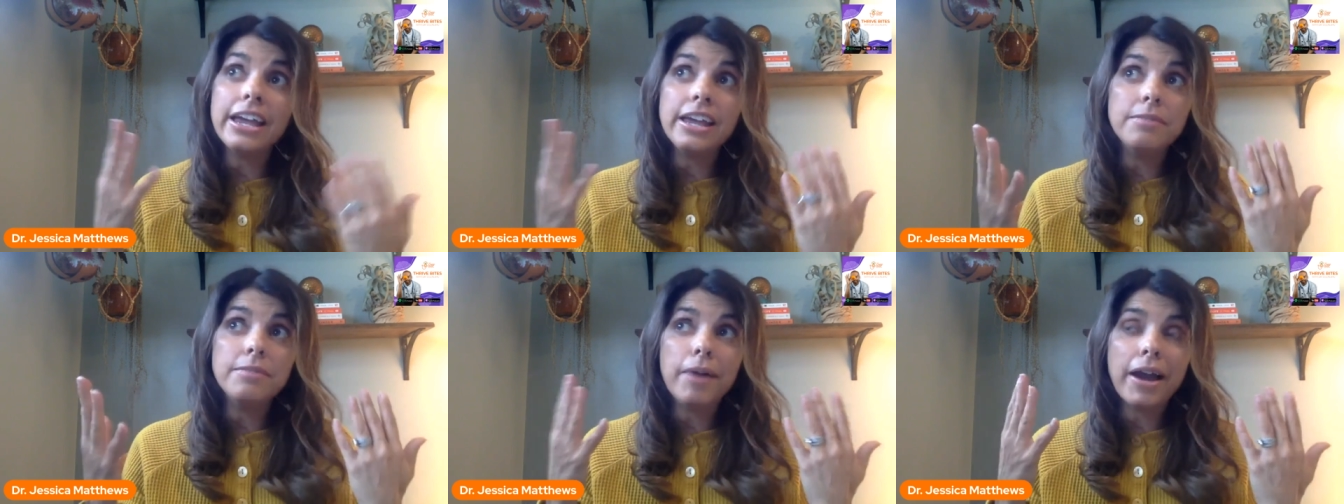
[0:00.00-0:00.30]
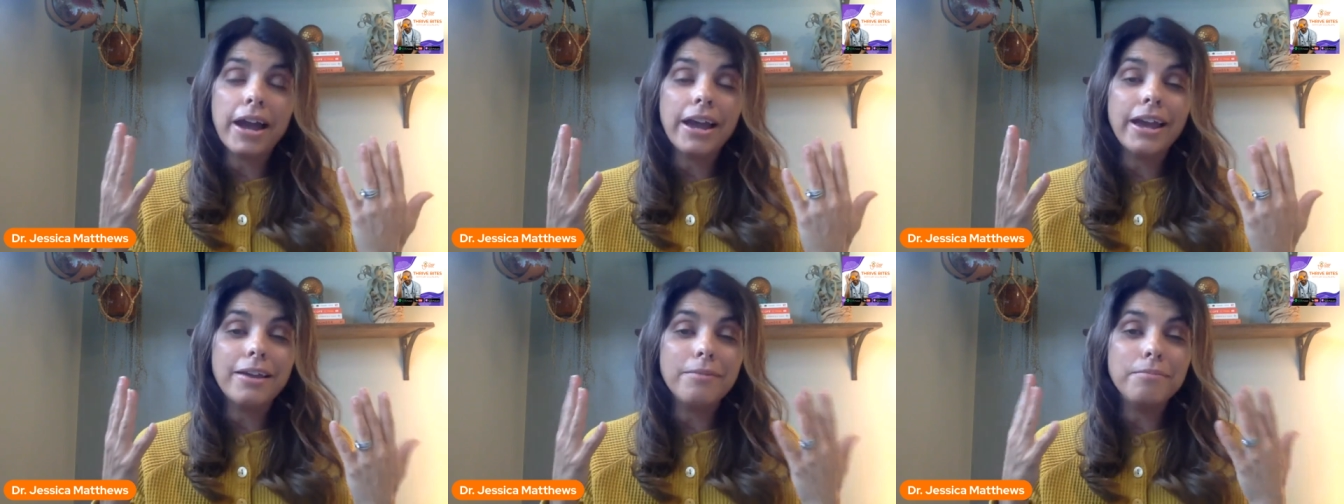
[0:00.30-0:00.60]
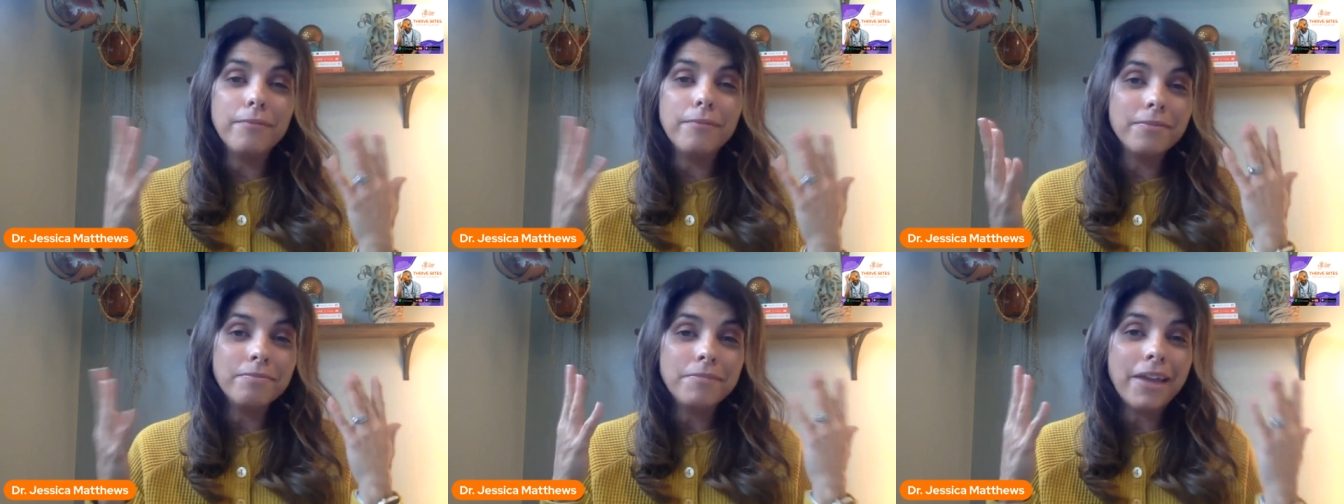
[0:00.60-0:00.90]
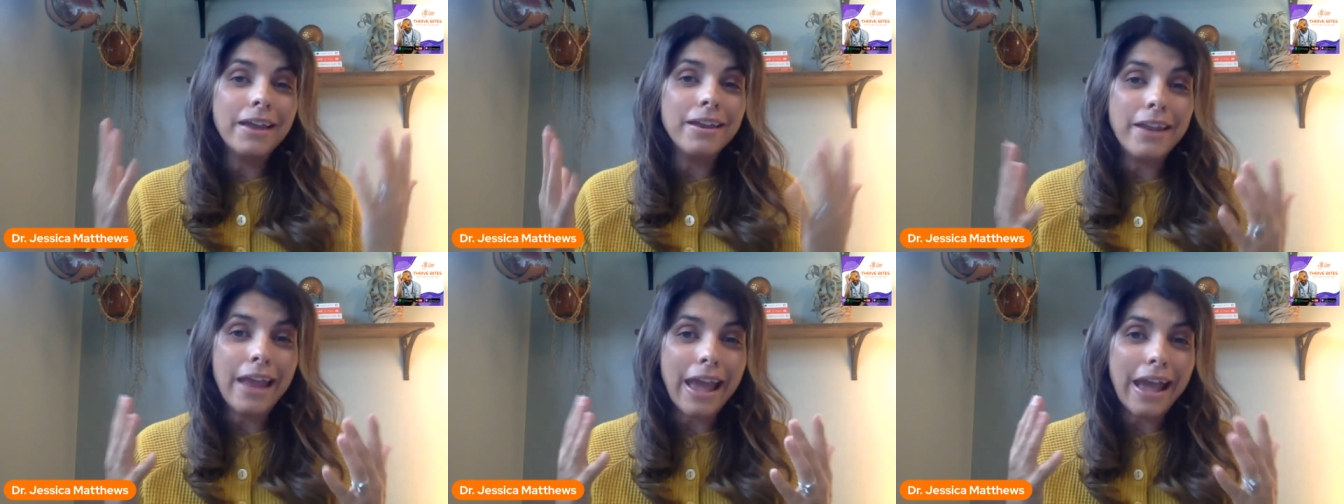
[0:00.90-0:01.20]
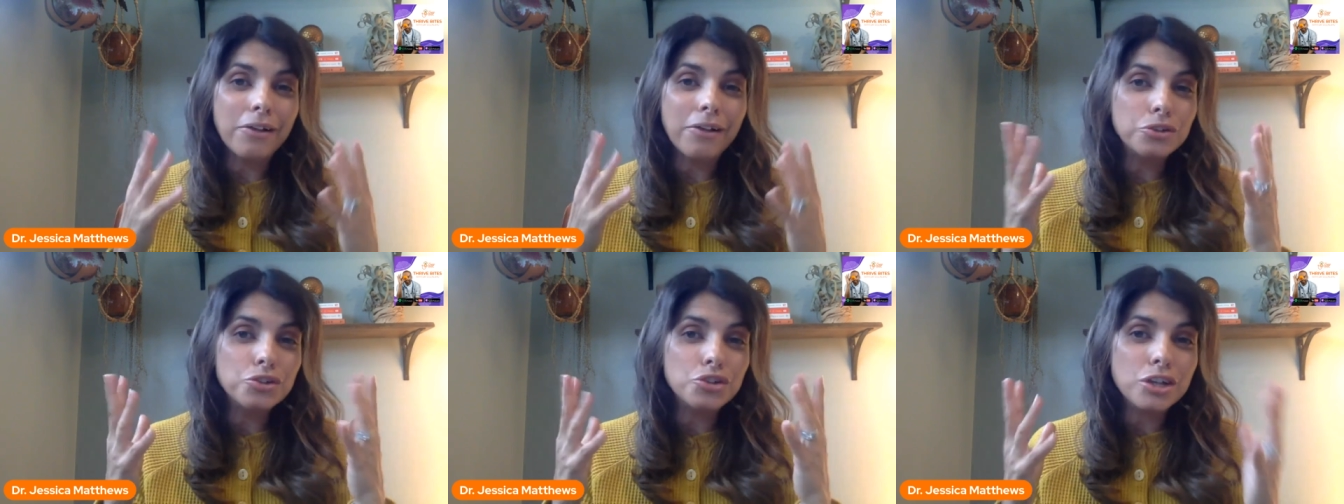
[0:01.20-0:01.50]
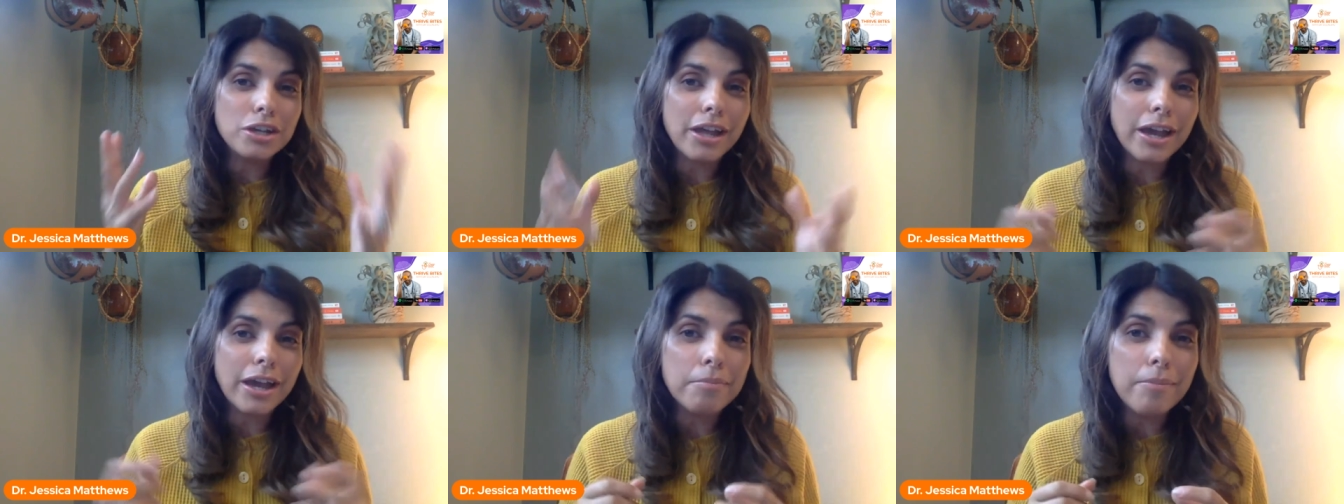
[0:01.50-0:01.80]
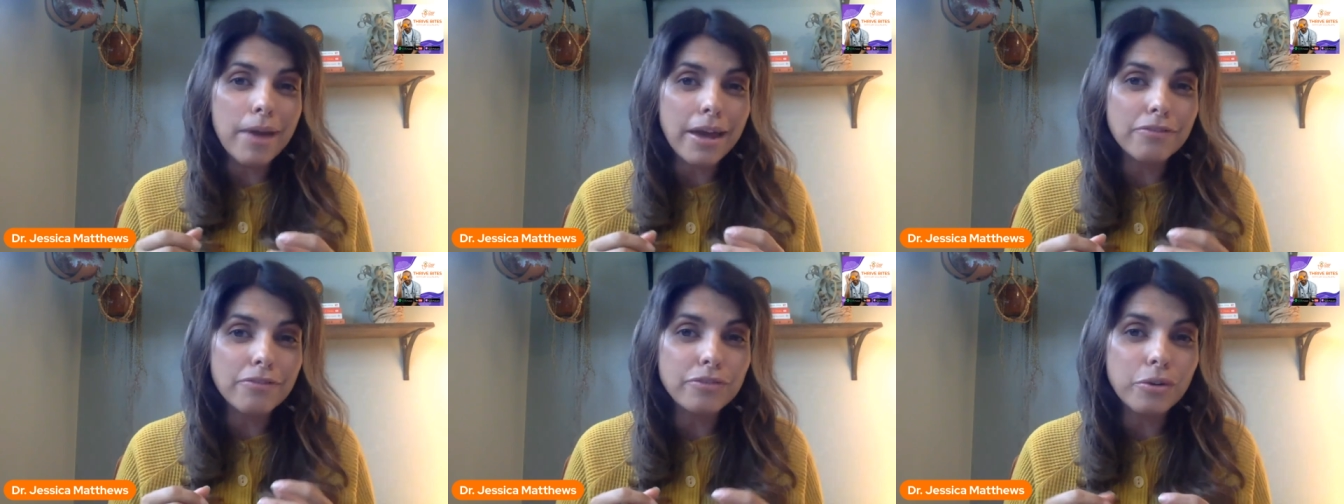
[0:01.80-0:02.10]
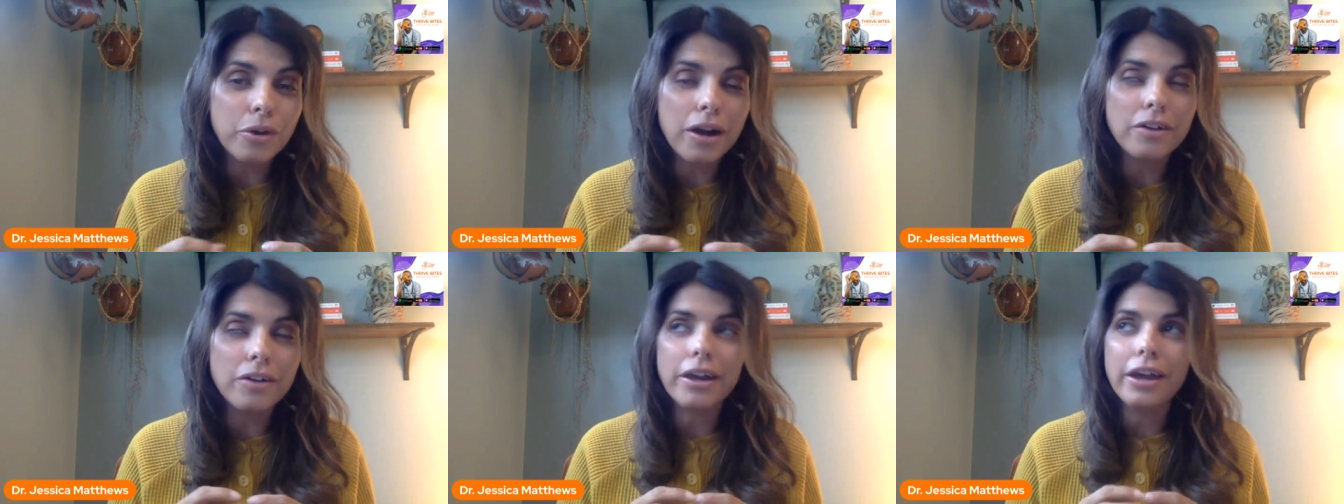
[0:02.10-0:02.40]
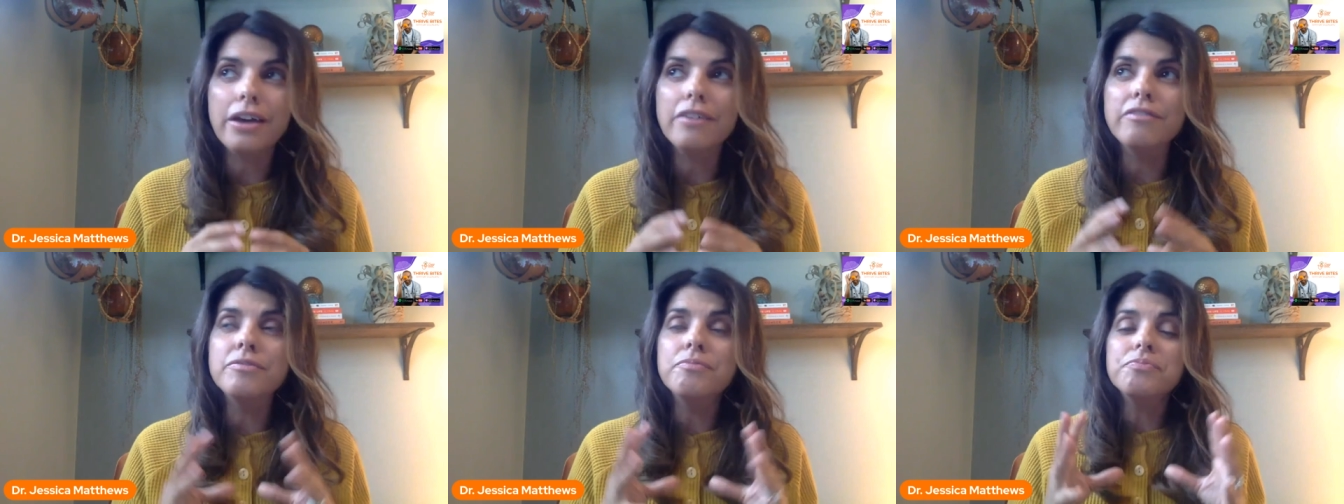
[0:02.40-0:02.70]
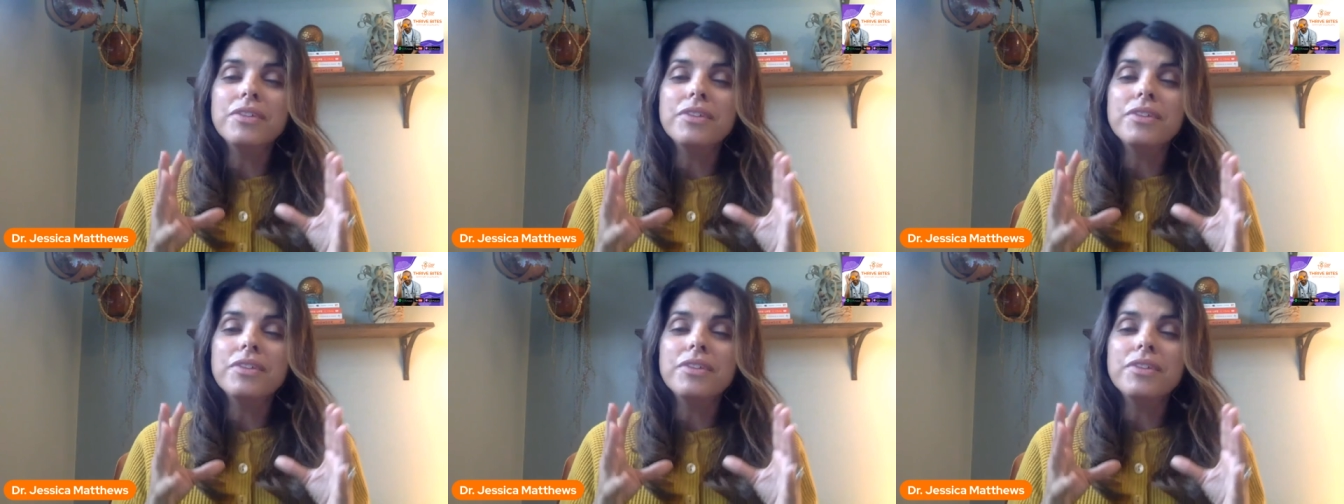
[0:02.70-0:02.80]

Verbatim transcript: in my analogy, kind of metaphor I'll give,